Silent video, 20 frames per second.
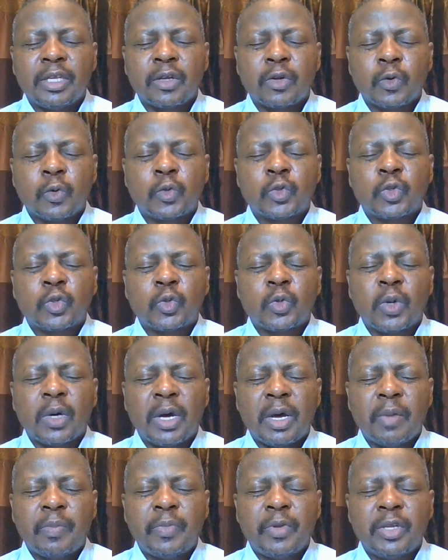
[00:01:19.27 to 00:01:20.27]
the route
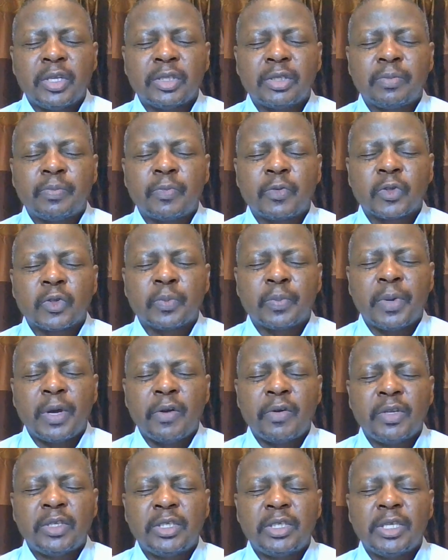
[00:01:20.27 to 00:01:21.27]
to happiness,
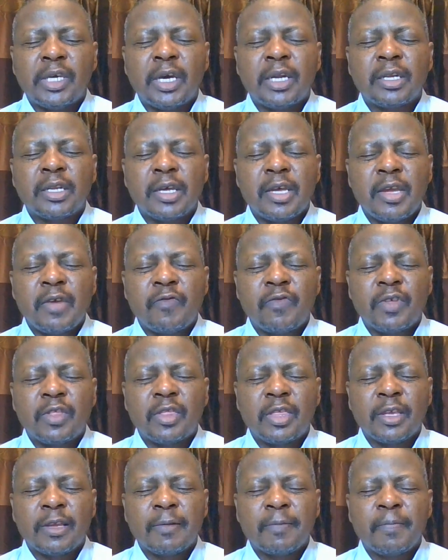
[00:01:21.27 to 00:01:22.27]
prosperity, and
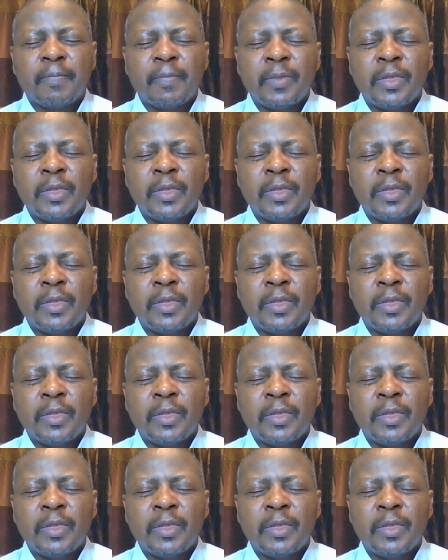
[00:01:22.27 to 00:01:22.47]
everything.